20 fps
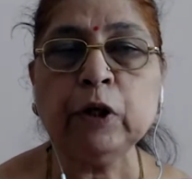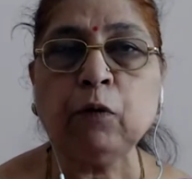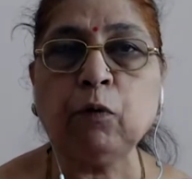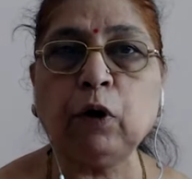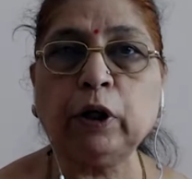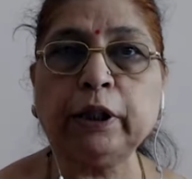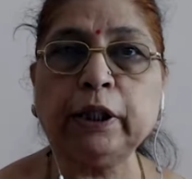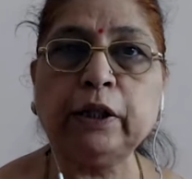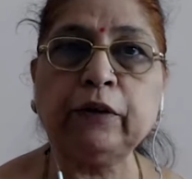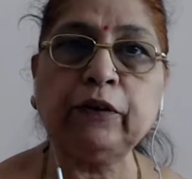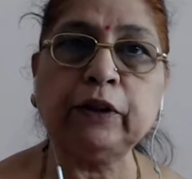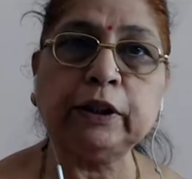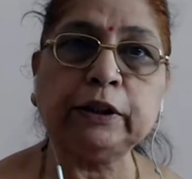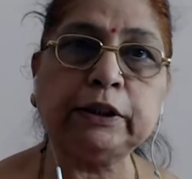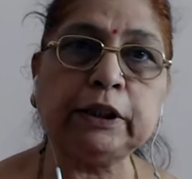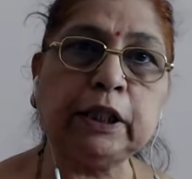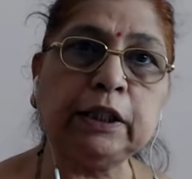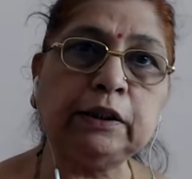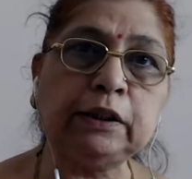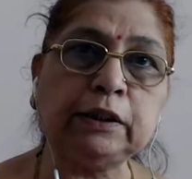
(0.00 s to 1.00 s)
Whatever the
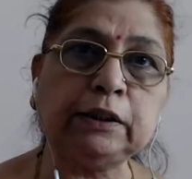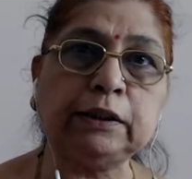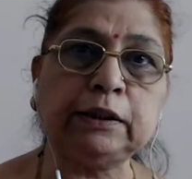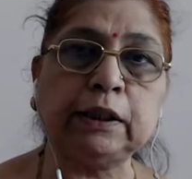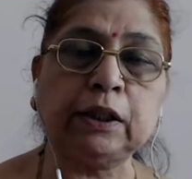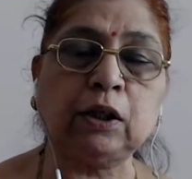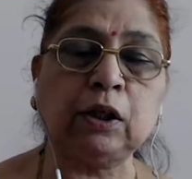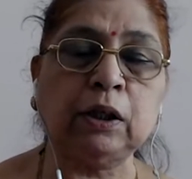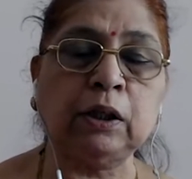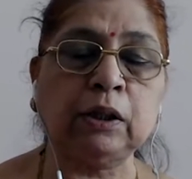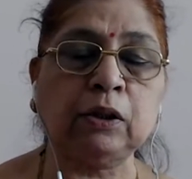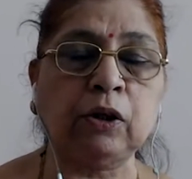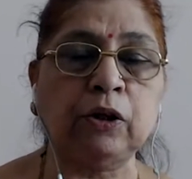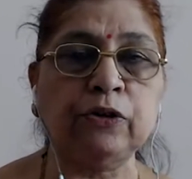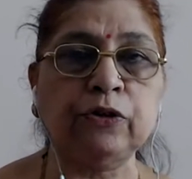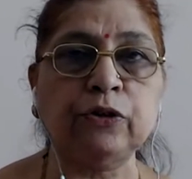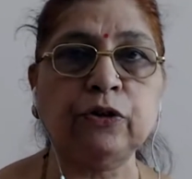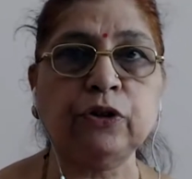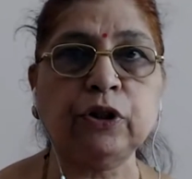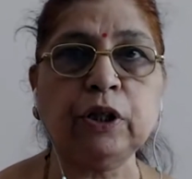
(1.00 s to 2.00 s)
changes in the
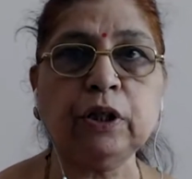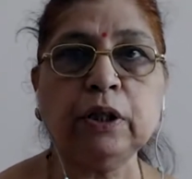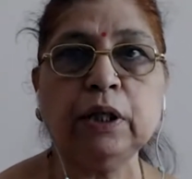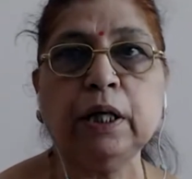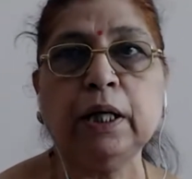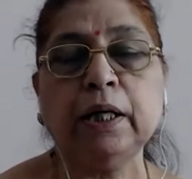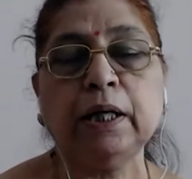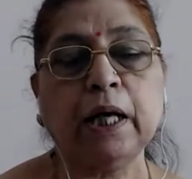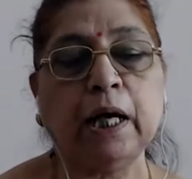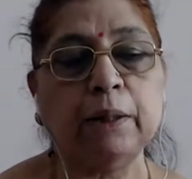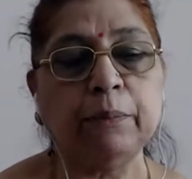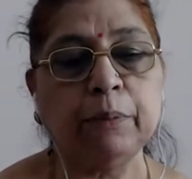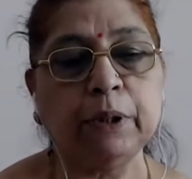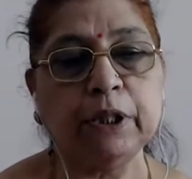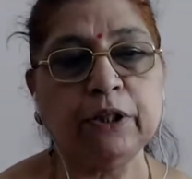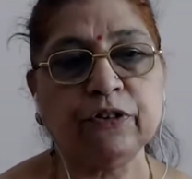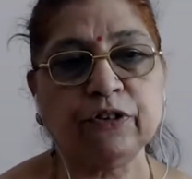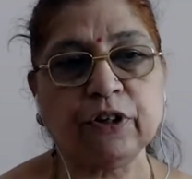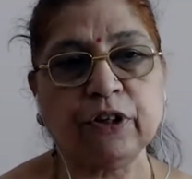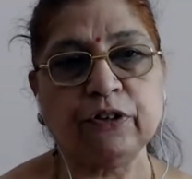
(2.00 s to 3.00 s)
Constitution can be
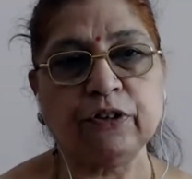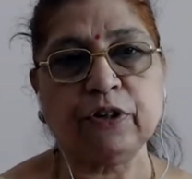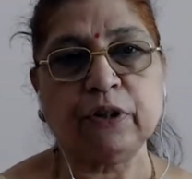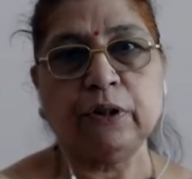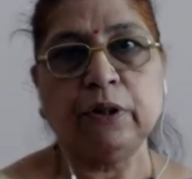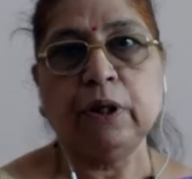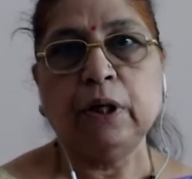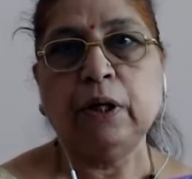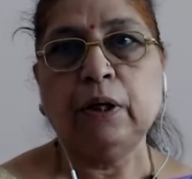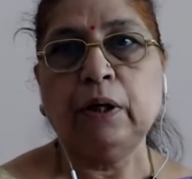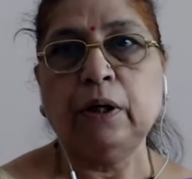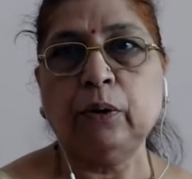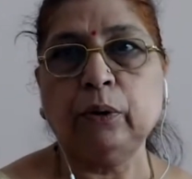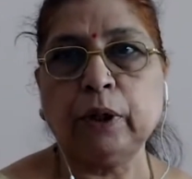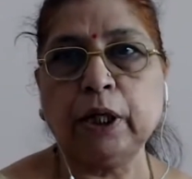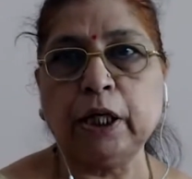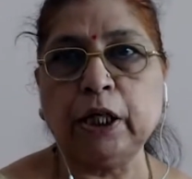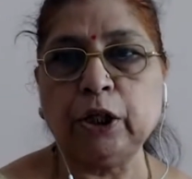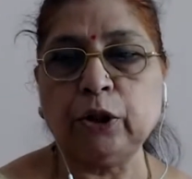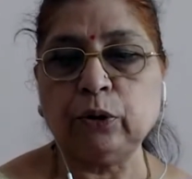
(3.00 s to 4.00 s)
discussed
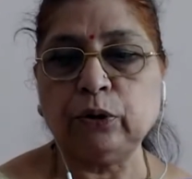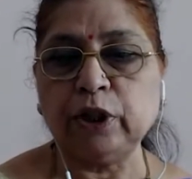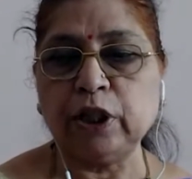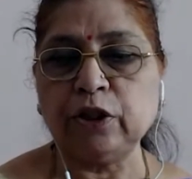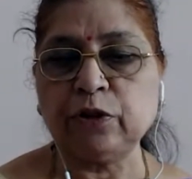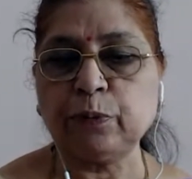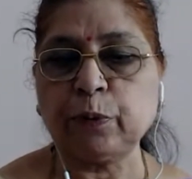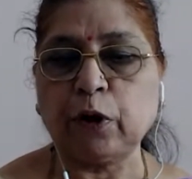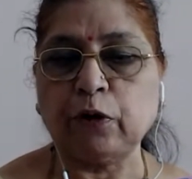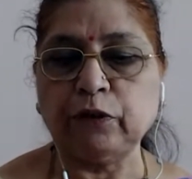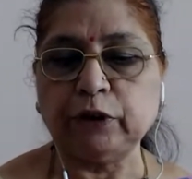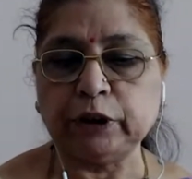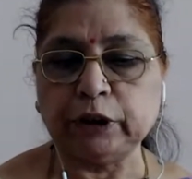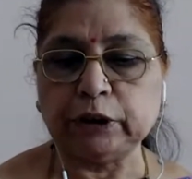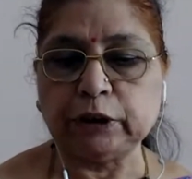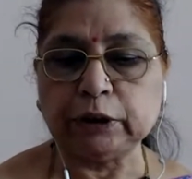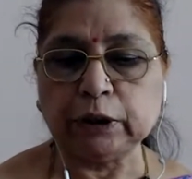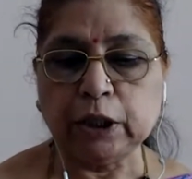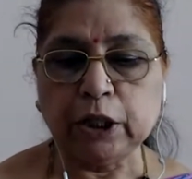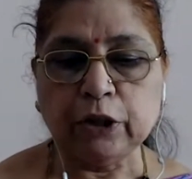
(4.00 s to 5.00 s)
looking into these
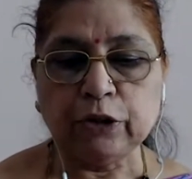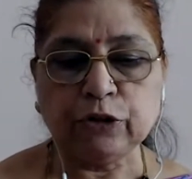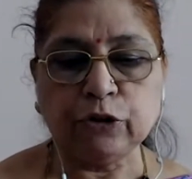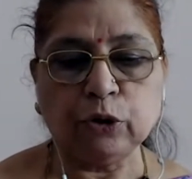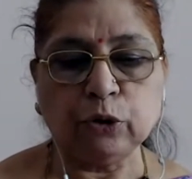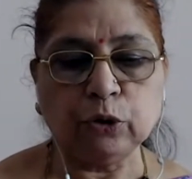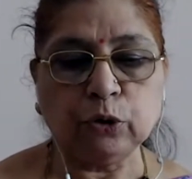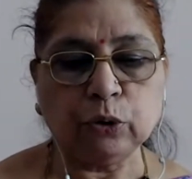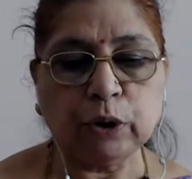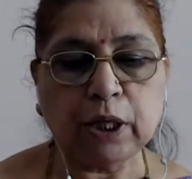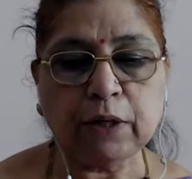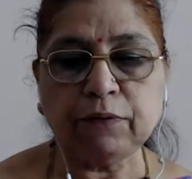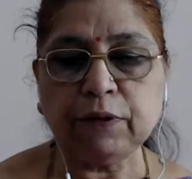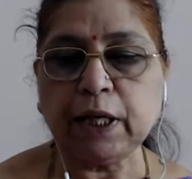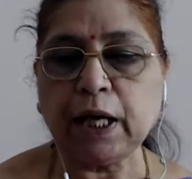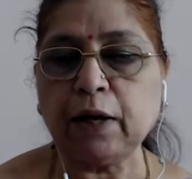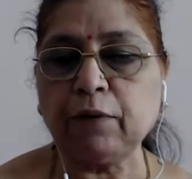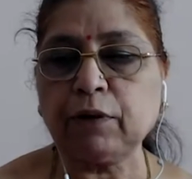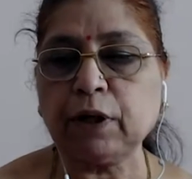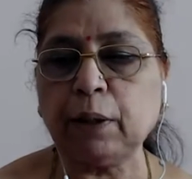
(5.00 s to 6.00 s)
provisions. So today we
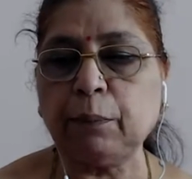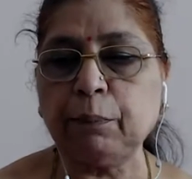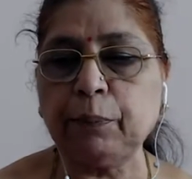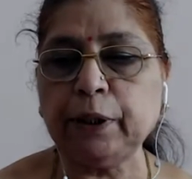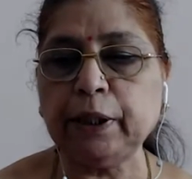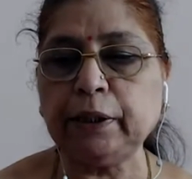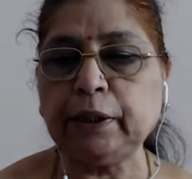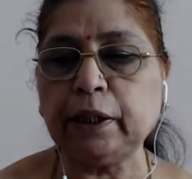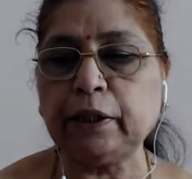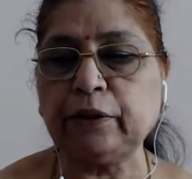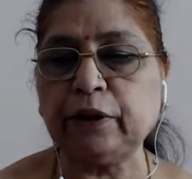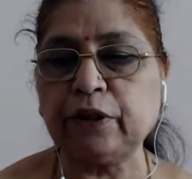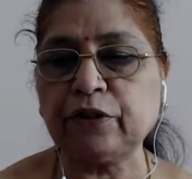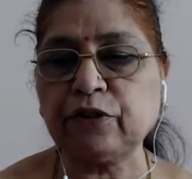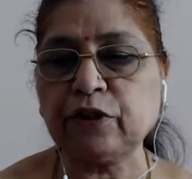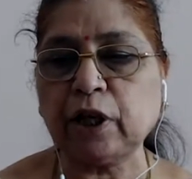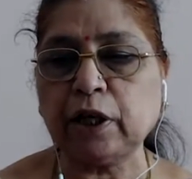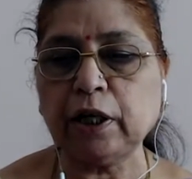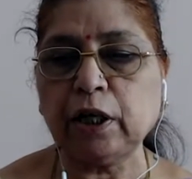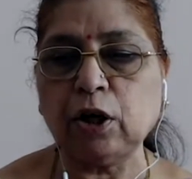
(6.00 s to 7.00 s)
have completed the
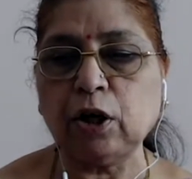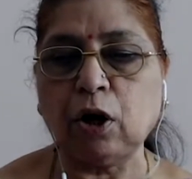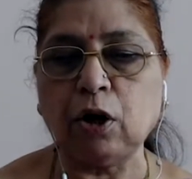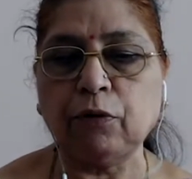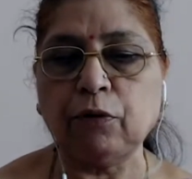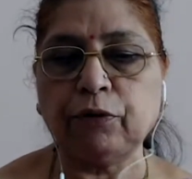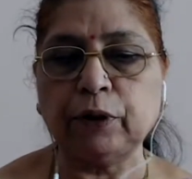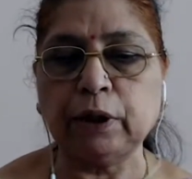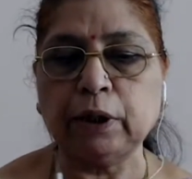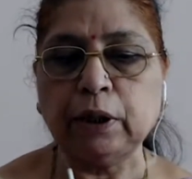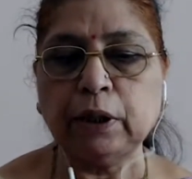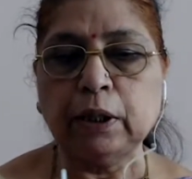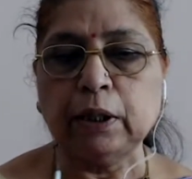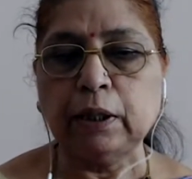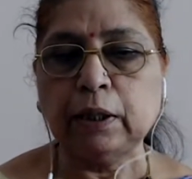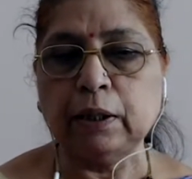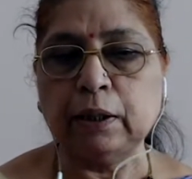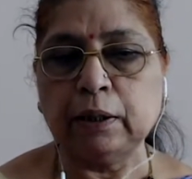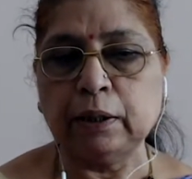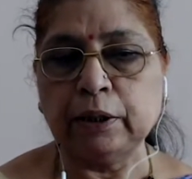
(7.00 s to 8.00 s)
study of
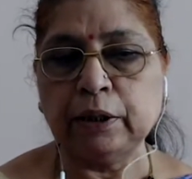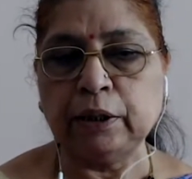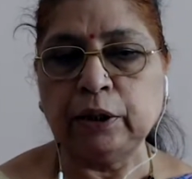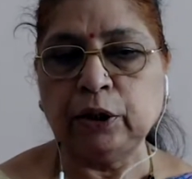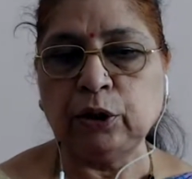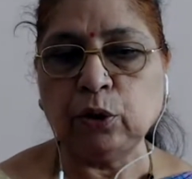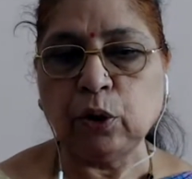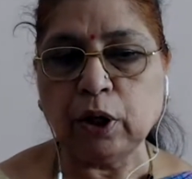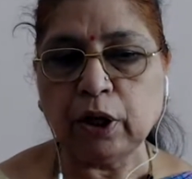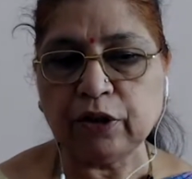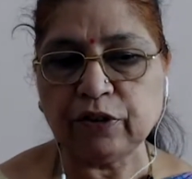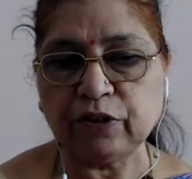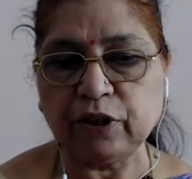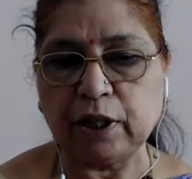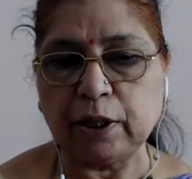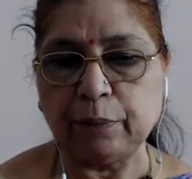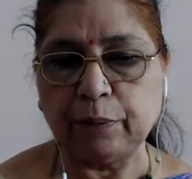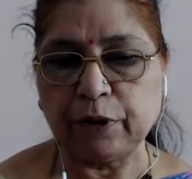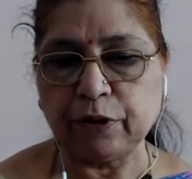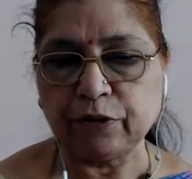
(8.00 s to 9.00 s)
your
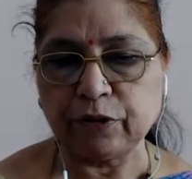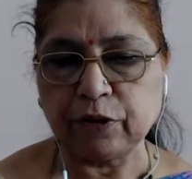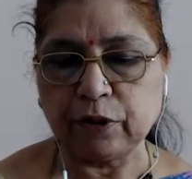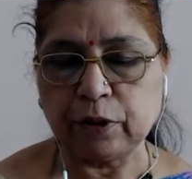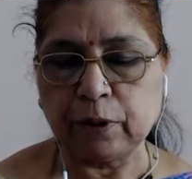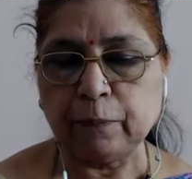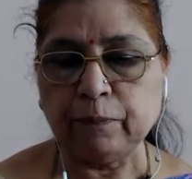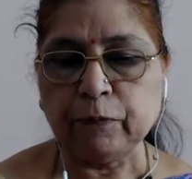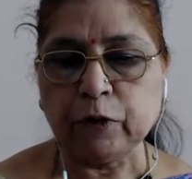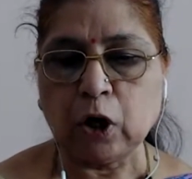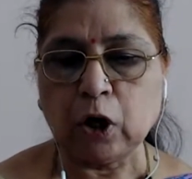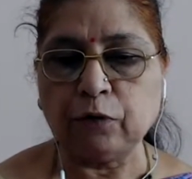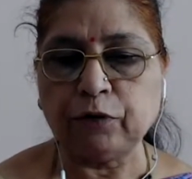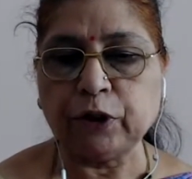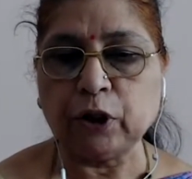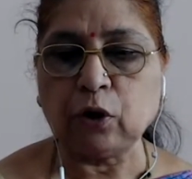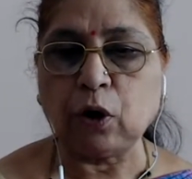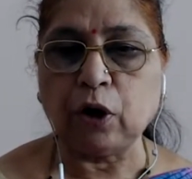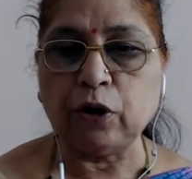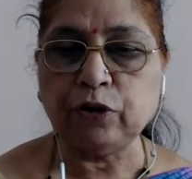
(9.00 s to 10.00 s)
syllabus of
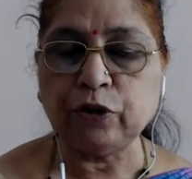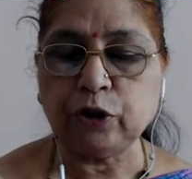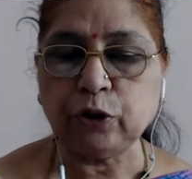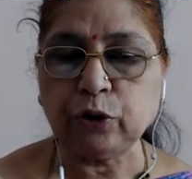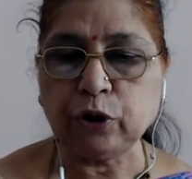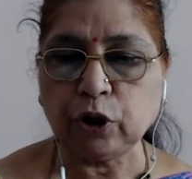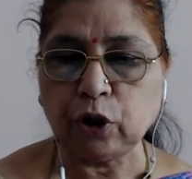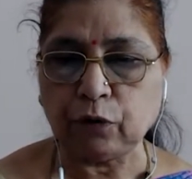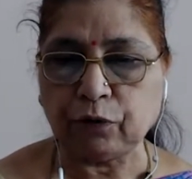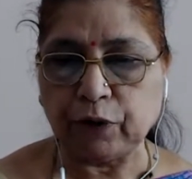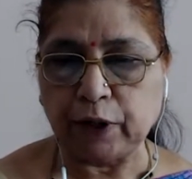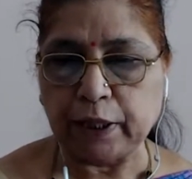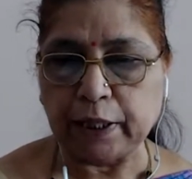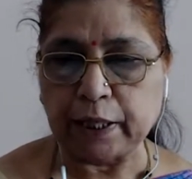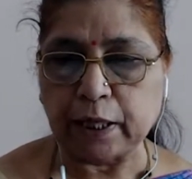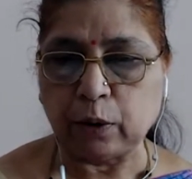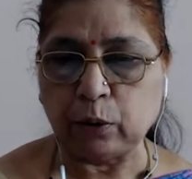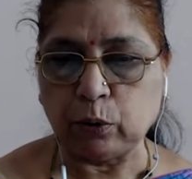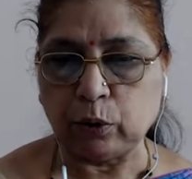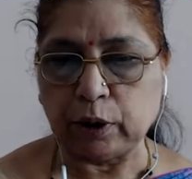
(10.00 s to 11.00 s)
the Constitution of
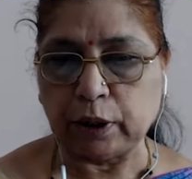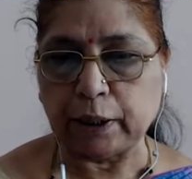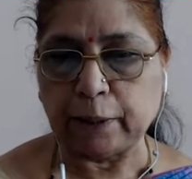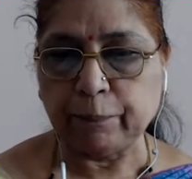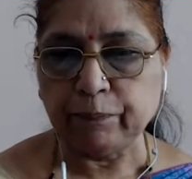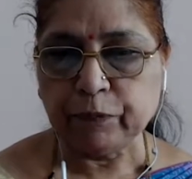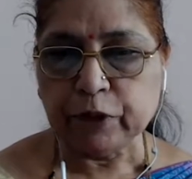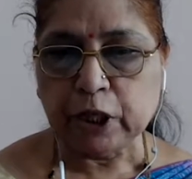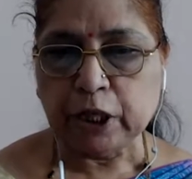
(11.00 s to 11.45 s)
India only.